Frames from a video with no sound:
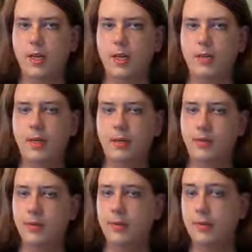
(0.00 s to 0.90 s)
a parent
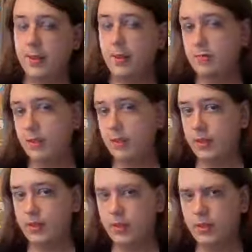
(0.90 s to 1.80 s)
wanting to keep track of
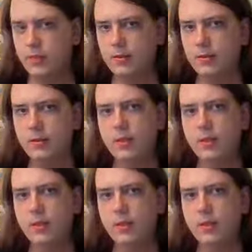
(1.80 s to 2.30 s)
their child,